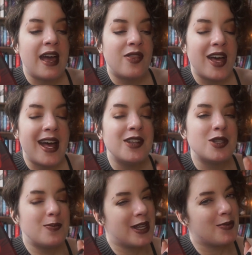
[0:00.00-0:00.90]
that ends
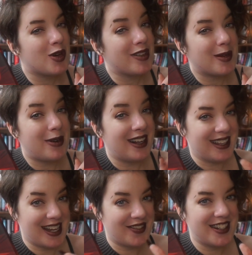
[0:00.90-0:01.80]
up being more of like a
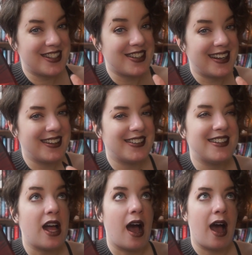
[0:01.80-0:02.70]
polyamorous
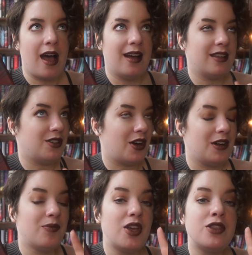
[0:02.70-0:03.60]
triangle.
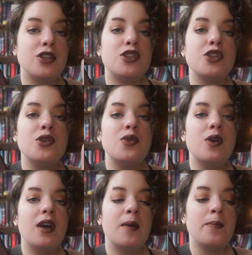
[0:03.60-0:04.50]
Y'all, the
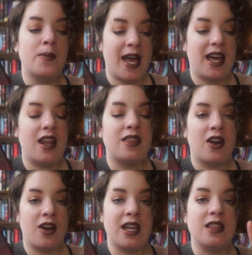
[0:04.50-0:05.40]
two men that
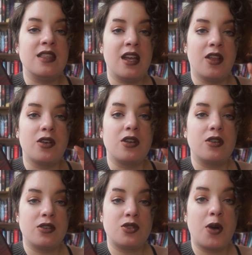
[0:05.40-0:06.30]
are in the
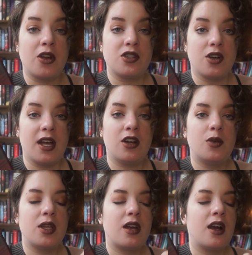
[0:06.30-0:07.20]
other part of the
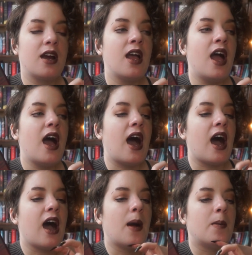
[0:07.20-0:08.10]
triangle with her
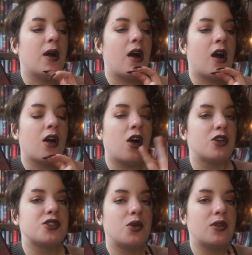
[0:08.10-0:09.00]
are
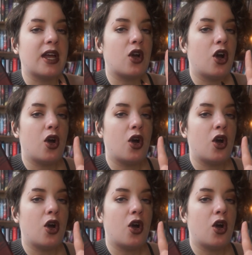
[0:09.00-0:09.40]
also like